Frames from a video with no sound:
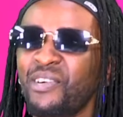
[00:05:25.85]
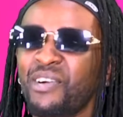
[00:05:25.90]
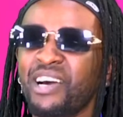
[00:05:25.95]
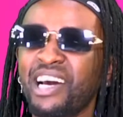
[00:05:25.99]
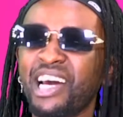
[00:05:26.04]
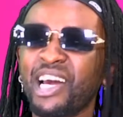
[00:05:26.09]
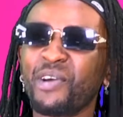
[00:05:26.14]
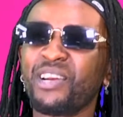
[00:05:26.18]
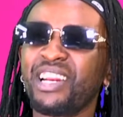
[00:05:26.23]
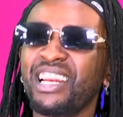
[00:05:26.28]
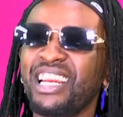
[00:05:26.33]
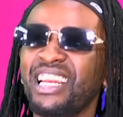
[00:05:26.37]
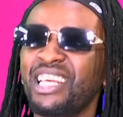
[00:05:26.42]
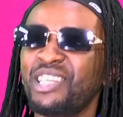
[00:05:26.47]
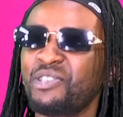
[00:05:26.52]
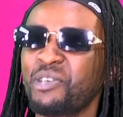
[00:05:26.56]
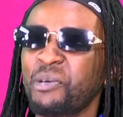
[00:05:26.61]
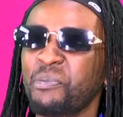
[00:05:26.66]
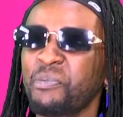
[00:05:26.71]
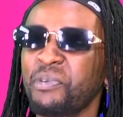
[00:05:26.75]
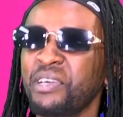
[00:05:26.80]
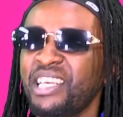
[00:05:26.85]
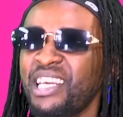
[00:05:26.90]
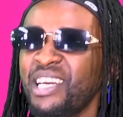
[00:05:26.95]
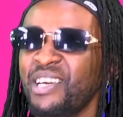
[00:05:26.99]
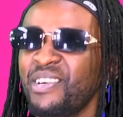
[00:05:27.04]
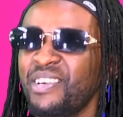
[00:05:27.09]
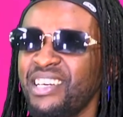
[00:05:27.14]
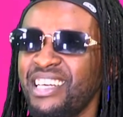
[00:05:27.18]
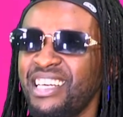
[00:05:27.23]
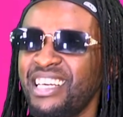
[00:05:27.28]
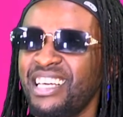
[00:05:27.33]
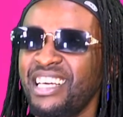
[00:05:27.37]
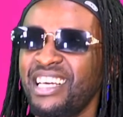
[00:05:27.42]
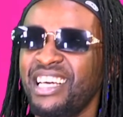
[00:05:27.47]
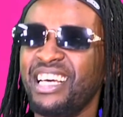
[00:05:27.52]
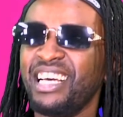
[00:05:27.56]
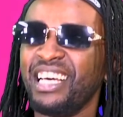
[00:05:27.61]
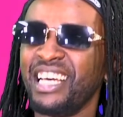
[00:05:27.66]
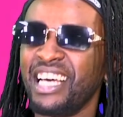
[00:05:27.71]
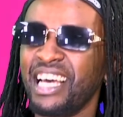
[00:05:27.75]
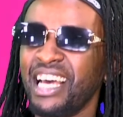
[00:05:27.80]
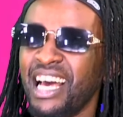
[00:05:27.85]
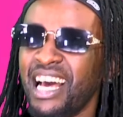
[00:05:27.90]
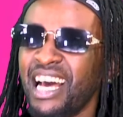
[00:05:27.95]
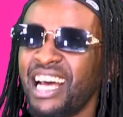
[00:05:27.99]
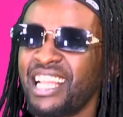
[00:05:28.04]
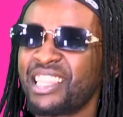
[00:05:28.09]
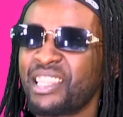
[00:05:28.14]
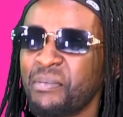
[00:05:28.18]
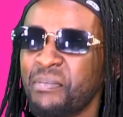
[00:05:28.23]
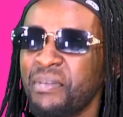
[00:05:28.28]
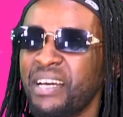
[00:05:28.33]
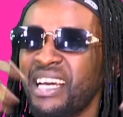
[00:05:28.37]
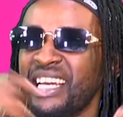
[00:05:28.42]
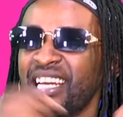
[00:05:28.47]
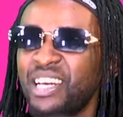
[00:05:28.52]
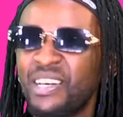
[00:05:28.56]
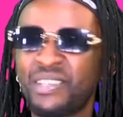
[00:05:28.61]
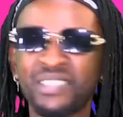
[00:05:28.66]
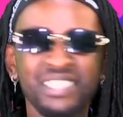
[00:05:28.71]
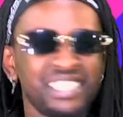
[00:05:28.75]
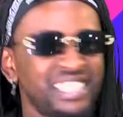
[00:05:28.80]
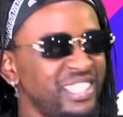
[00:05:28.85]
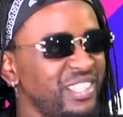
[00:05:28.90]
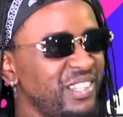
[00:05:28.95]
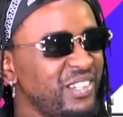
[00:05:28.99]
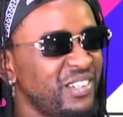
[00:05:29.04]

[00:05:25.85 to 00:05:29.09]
akayoleleshwa mwenyewe at the band I was still.